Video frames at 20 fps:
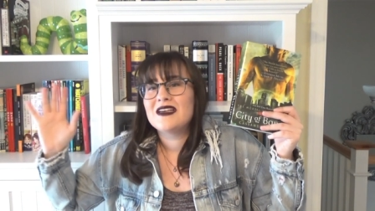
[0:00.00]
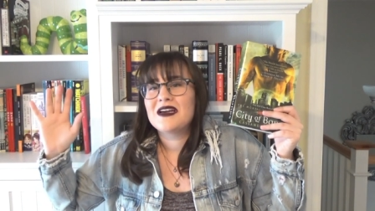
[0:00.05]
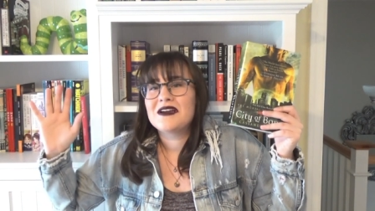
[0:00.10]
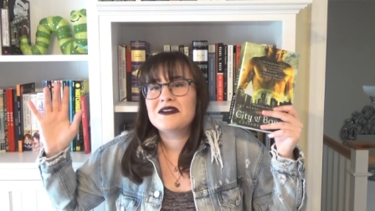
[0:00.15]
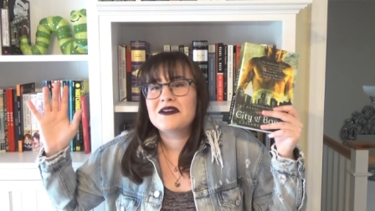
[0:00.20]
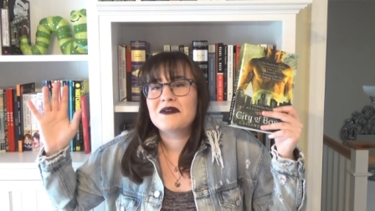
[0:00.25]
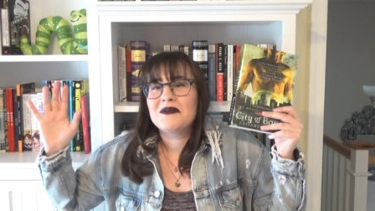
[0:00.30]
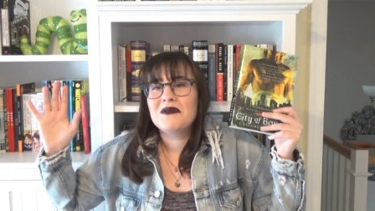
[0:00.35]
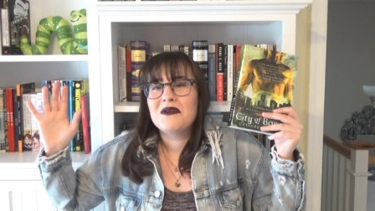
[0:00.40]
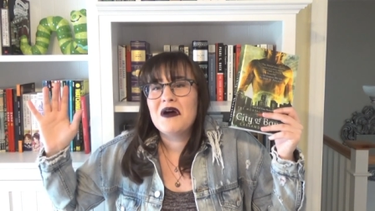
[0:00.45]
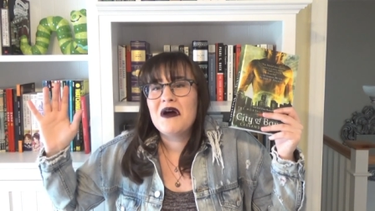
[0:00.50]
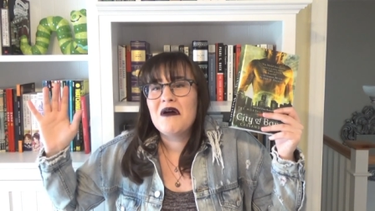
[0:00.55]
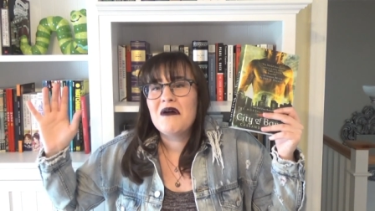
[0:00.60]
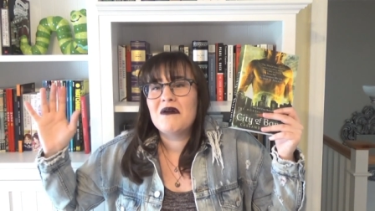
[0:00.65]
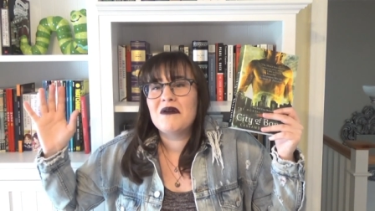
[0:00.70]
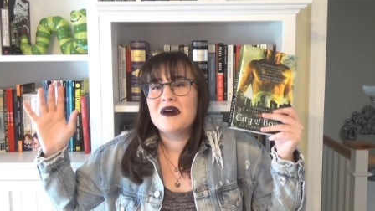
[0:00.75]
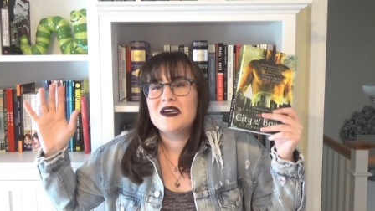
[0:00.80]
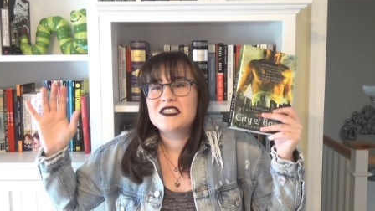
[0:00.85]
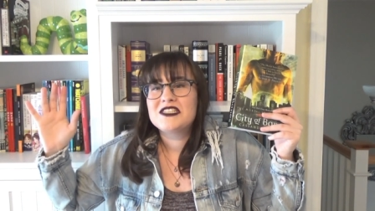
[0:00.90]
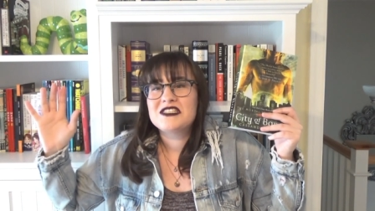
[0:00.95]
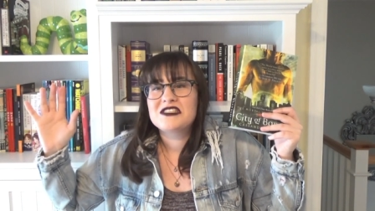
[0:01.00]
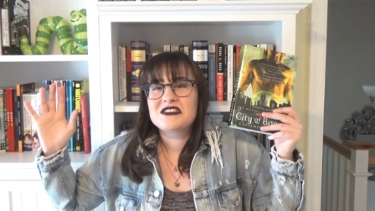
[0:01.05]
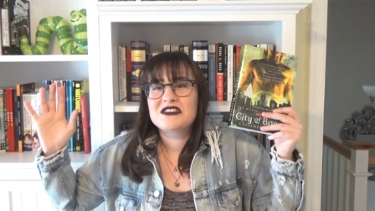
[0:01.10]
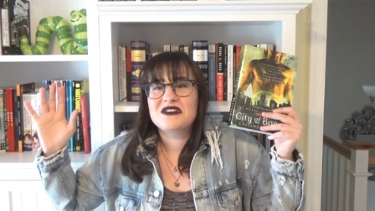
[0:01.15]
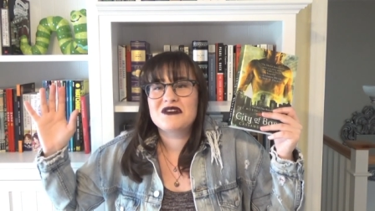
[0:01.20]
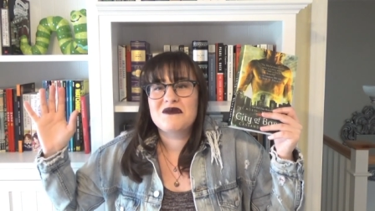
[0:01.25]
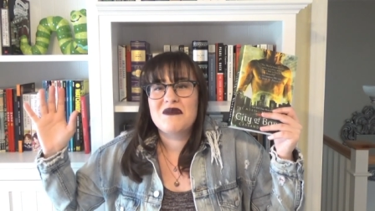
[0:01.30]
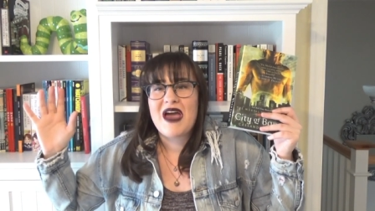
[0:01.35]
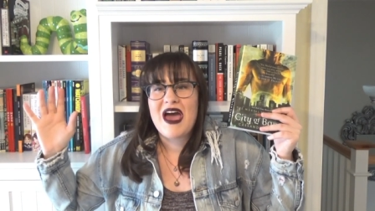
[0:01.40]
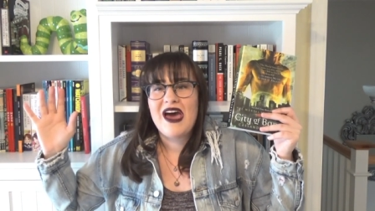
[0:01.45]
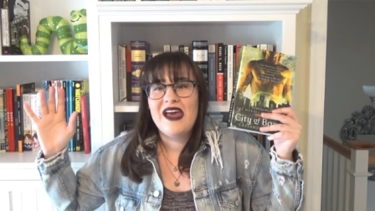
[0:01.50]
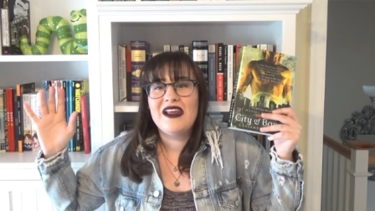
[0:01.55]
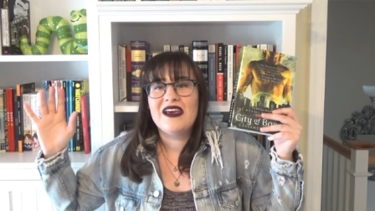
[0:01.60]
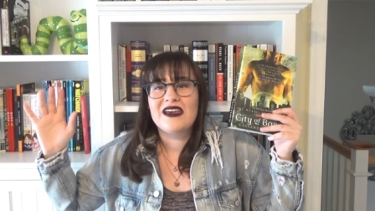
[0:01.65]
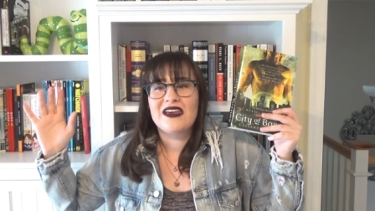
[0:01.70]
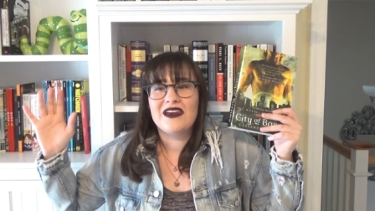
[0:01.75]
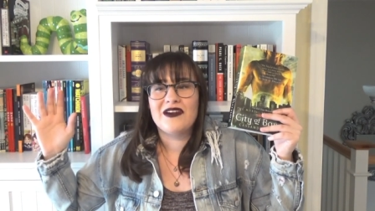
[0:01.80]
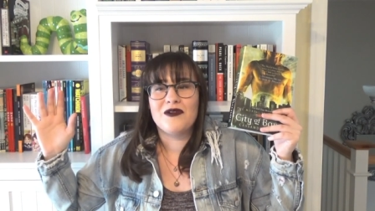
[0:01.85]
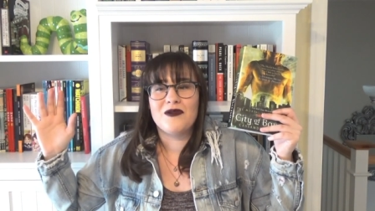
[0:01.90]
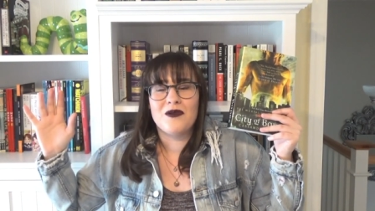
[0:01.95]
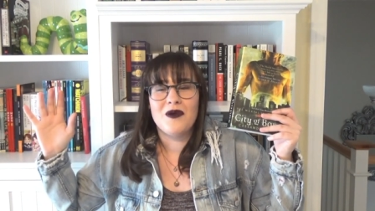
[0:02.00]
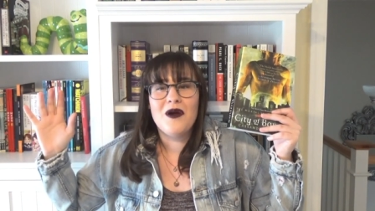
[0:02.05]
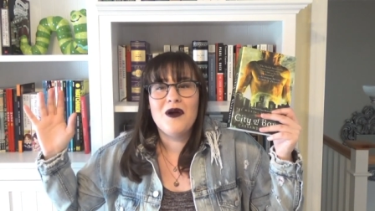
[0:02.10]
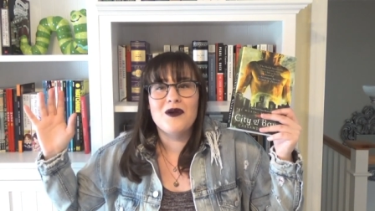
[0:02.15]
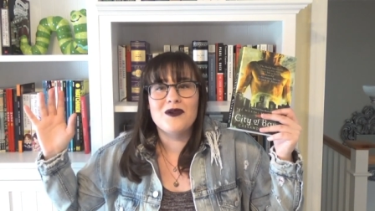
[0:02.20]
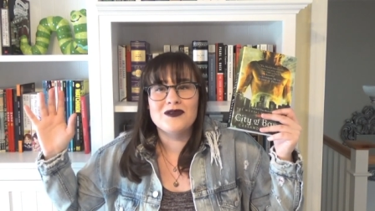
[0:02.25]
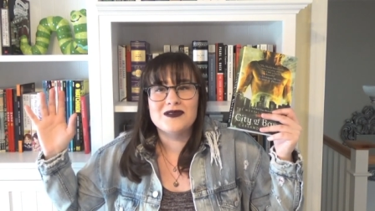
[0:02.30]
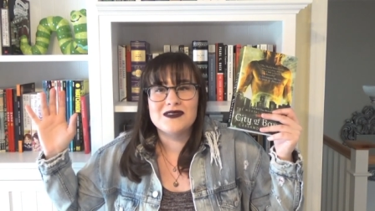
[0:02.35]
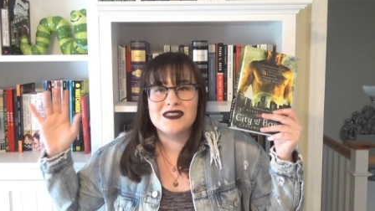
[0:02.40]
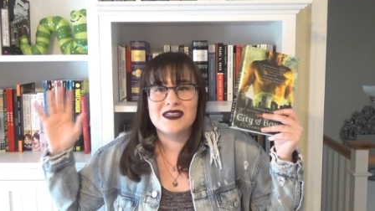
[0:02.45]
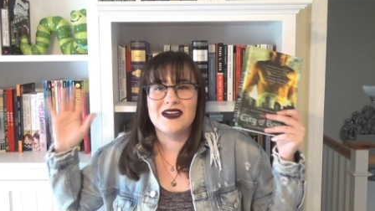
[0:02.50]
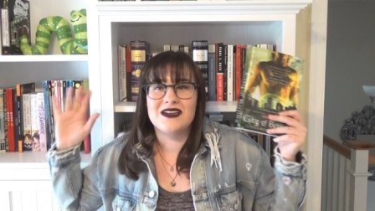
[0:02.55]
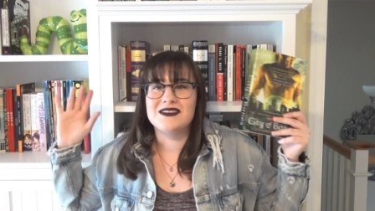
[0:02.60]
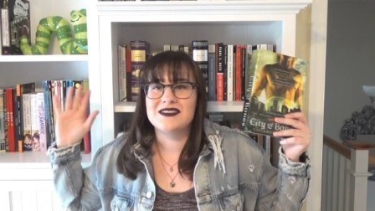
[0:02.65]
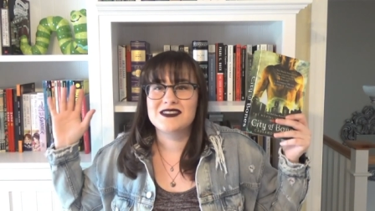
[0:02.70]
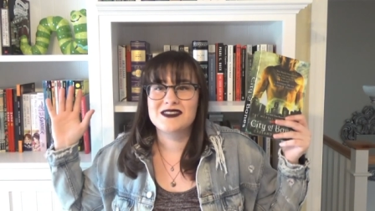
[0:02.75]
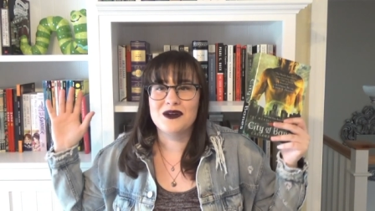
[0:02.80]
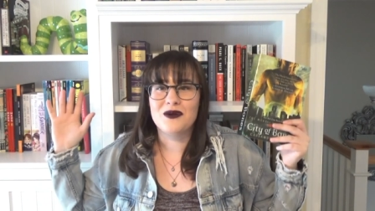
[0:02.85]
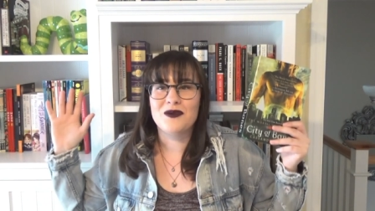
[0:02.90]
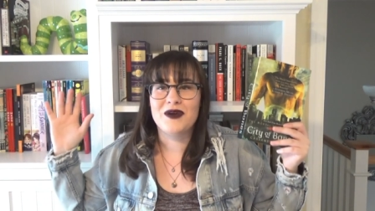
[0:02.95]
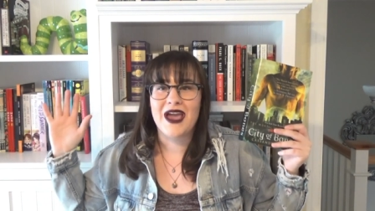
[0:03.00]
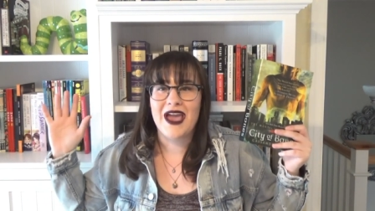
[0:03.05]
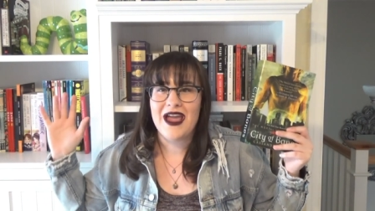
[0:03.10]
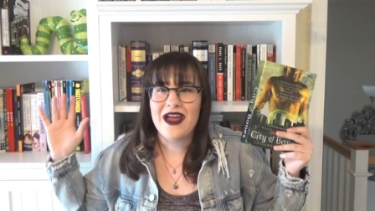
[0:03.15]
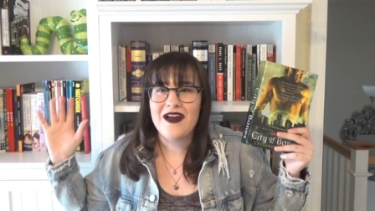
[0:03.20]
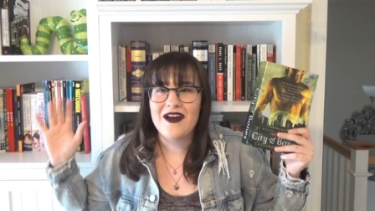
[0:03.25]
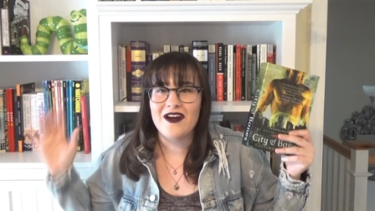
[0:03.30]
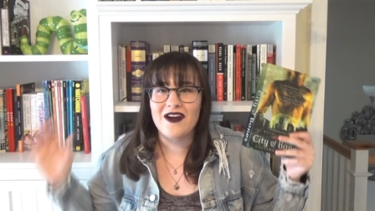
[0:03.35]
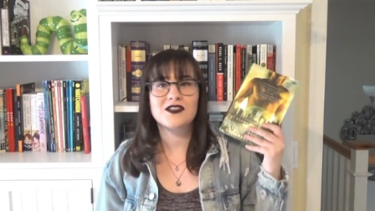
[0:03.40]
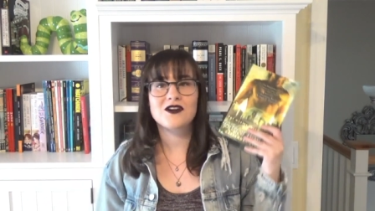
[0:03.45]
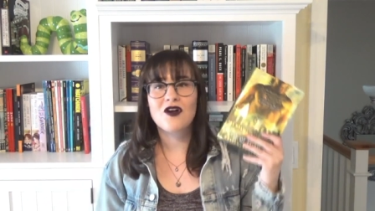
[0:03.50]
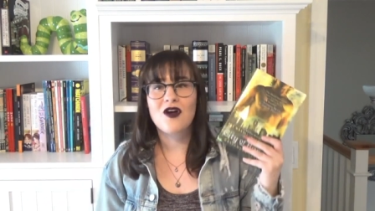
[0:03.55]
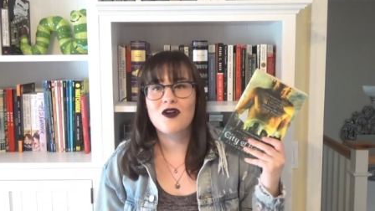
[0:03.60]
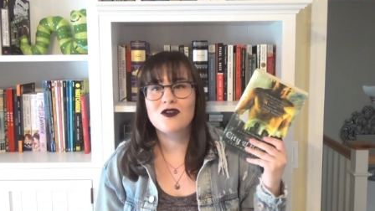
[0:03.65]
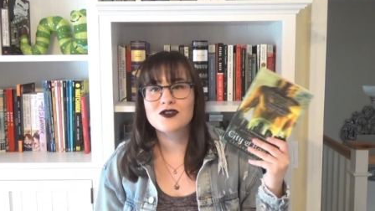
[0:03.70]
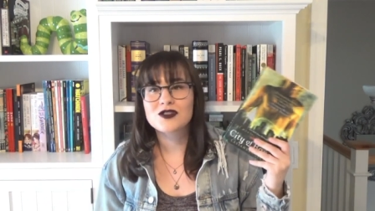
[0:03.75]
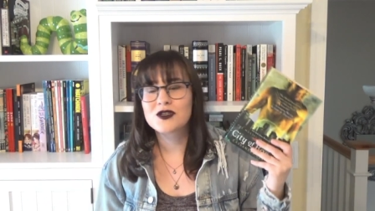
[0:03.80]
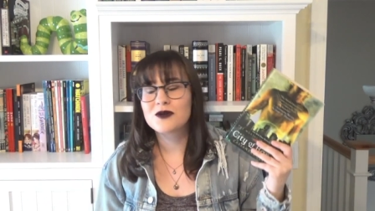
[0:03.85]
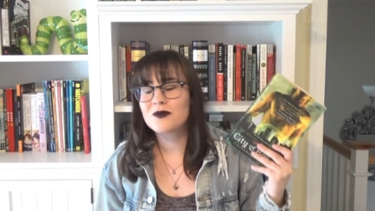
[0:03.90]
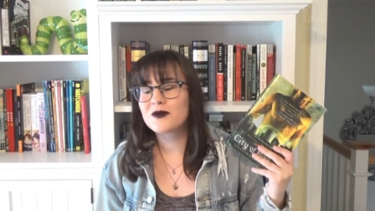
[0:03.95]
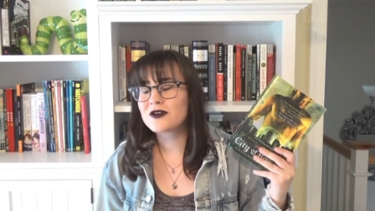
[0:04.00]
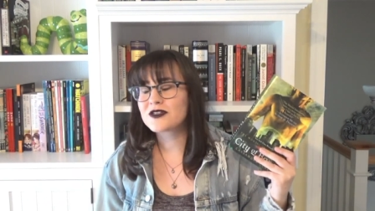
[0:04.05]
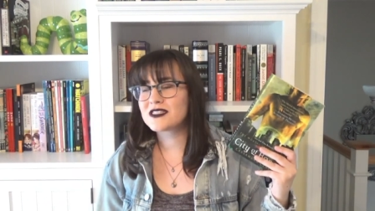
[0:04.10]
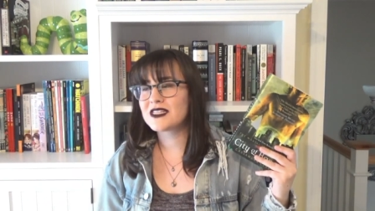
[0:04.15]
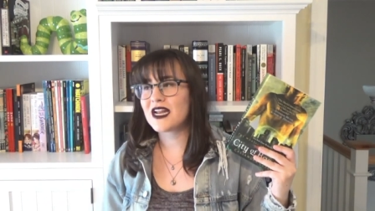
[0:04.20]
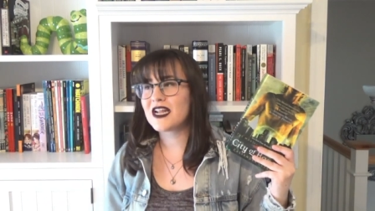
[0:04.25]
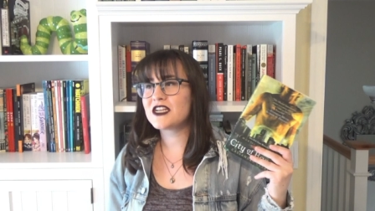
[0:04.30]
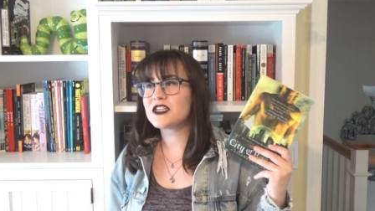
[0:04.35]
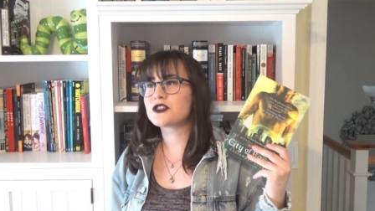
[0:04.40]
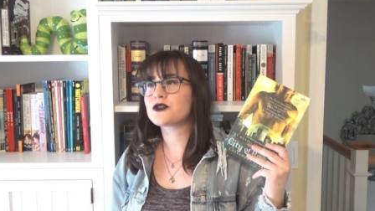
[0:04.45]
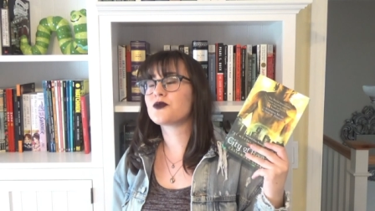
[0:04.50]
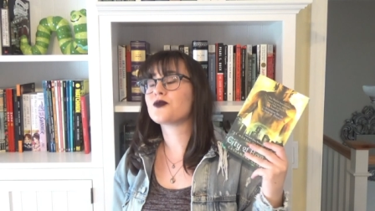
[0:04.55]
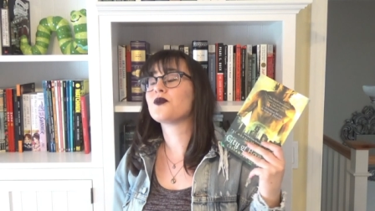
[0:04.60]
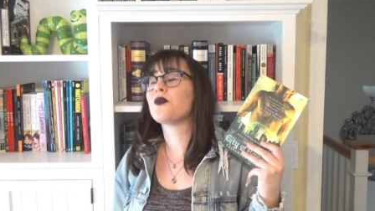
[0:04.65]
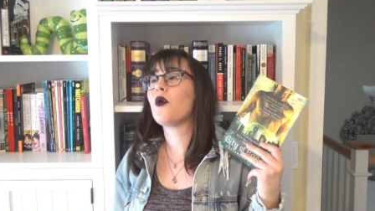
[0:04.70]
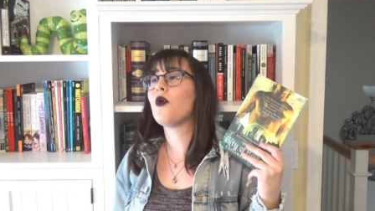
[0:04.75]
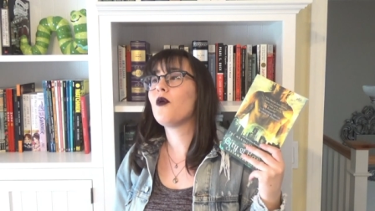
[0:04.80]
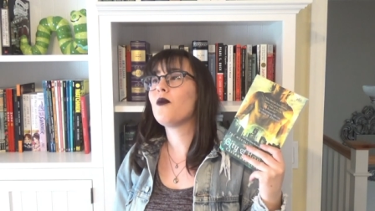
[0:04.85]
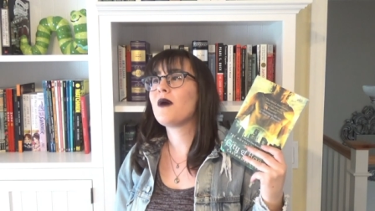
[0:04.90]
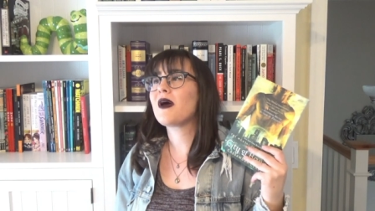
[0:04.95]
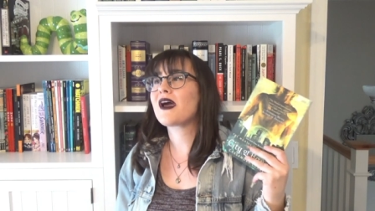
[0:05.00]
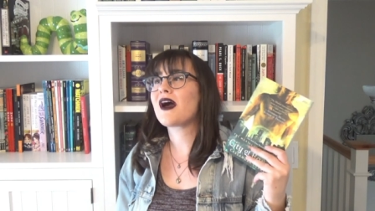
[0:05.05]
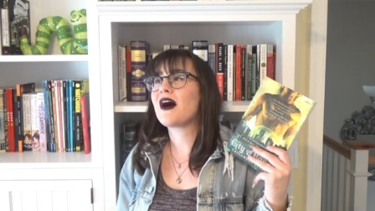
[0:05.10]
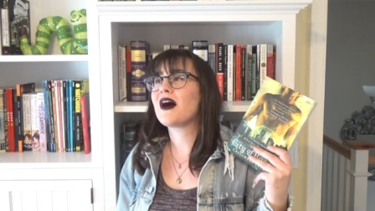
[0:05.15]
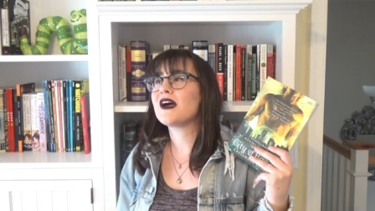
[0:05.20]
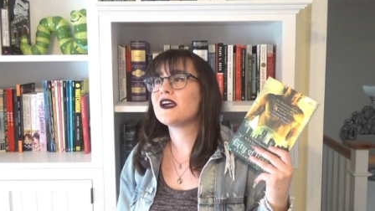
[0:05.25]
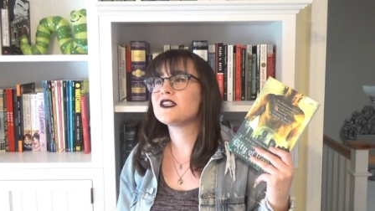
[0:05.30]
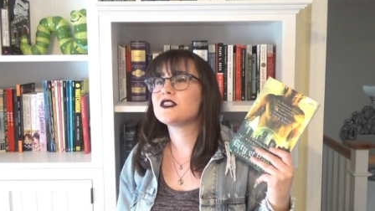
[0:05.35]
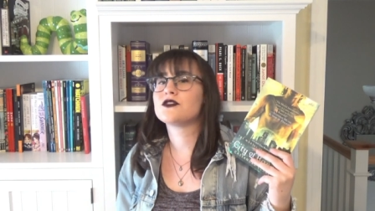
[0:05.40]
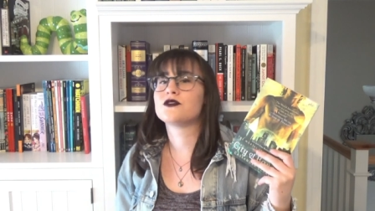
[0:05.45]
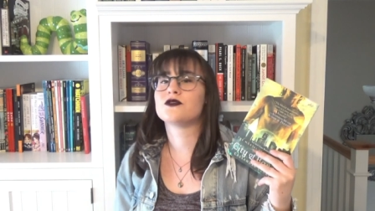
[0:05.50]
I don't know. It's just dramatic and gross, and I just don't care. These are also books that I just roll my eyes